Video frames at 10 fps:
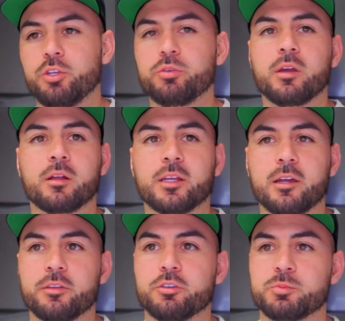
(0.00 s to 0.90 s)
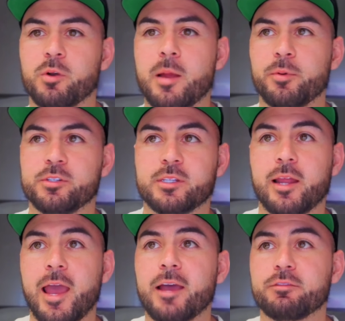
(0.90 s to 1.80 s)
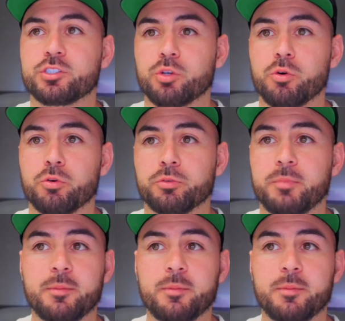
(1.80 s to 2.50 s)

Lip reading: You can click on those properties that have sold,